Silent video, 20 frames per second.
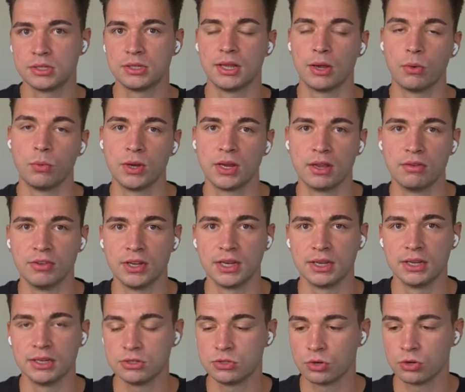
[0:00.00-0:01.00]
that we're giving
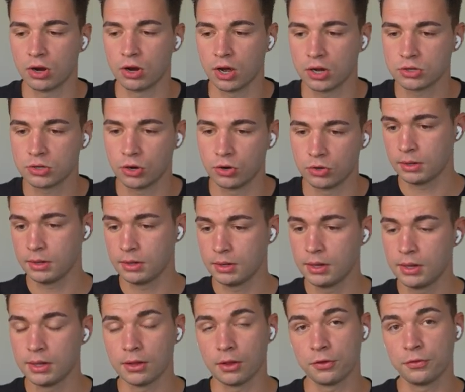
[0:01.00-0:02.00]
into Claude Code?
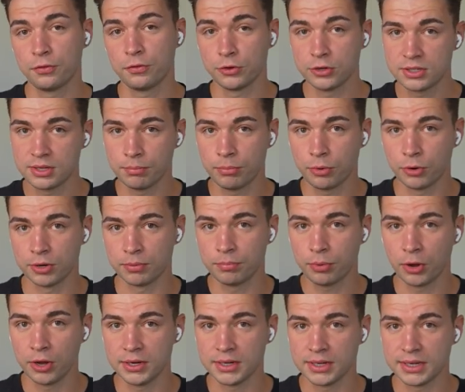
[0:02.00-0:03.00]
Now, the first important
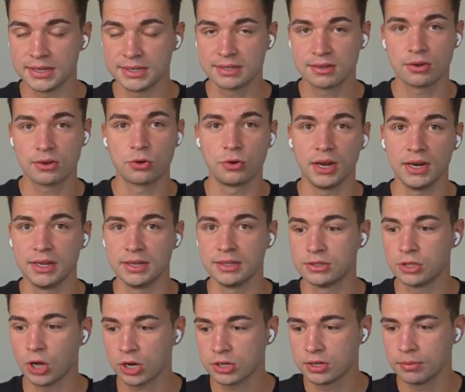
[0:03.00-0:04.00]
point is creating
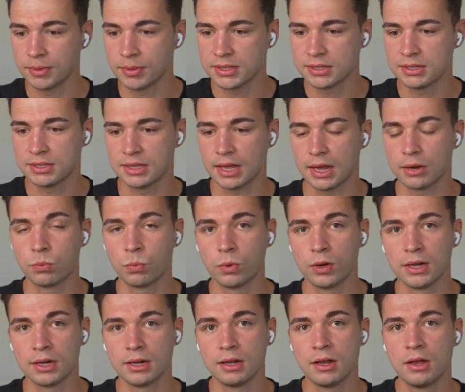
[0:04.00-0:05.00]
documents that
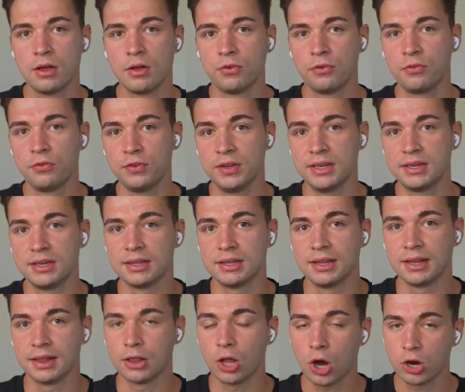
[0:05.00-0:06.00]
will feed
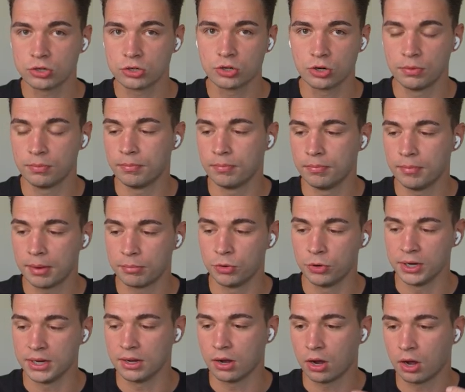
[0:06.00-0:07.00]
long-term
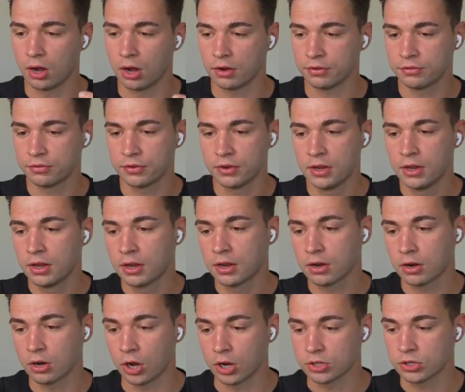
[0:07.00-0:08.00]
memory of
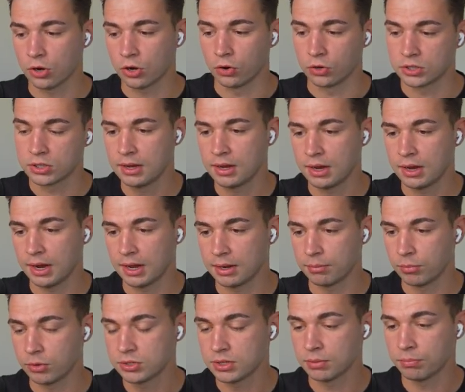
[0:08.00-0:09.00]
Claude Code. And the
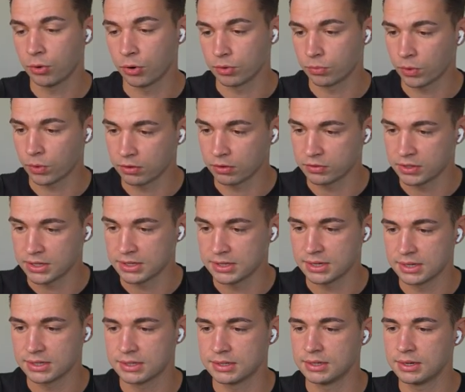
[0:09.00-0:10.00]
most important one of these is
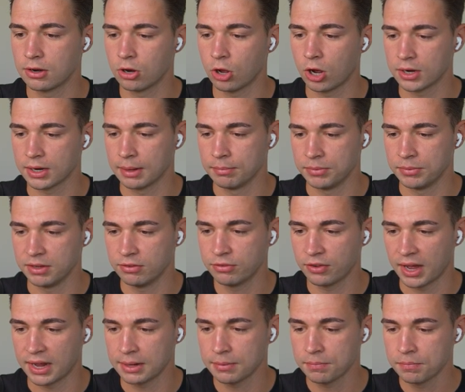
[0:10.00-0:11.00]
the Claude M D
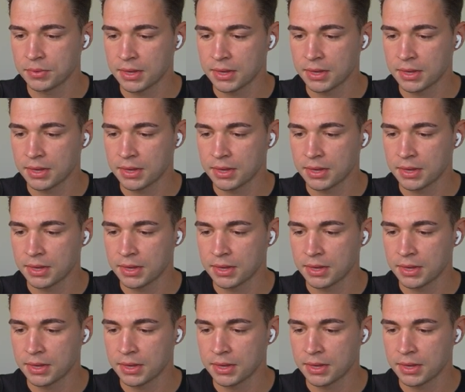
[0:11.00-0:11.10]
file.